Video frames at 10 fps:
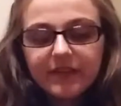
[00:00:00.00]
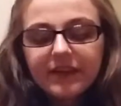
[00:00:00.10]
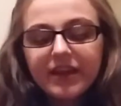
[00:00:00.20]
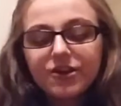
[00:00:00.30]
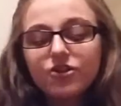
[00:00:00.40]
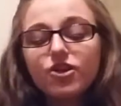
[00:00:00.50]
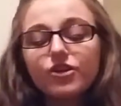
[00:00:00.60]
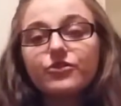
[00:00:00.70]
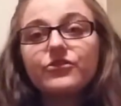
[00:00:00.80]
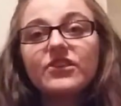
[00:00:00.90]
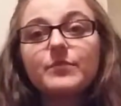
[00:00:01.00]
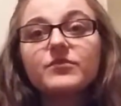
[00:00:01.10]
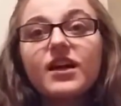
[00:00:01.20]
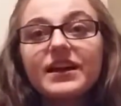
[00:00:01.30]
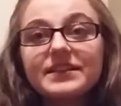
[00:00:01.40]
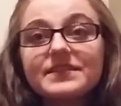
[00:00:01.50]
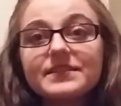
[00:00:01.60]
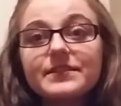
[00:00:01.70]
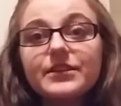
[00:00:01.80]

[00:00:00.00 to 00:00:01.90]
And along those same lines,